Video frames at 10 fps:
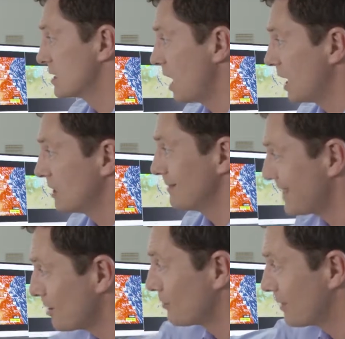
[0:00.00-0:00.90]
like, "I
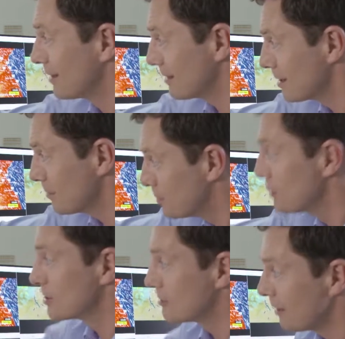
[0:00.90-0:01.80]
don't think the
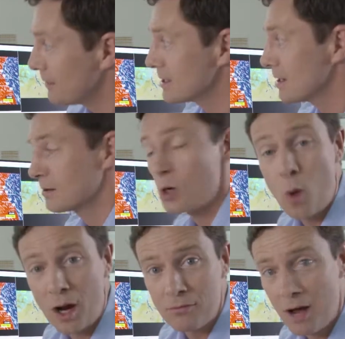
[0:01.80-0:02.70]
computer graphics are
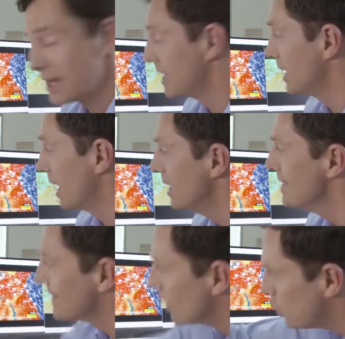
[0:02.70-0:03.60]
quite right here.
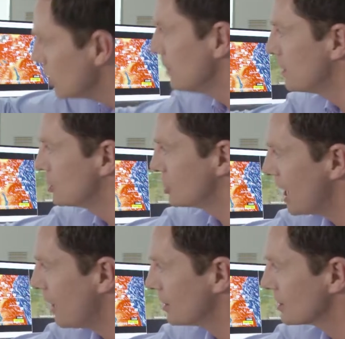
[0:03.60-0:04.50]
There will be
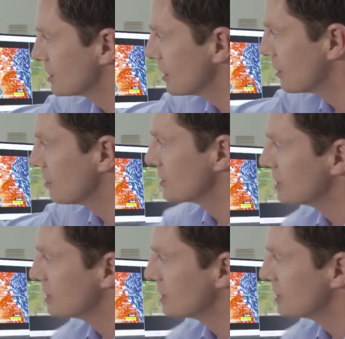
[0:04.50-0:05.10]
showers across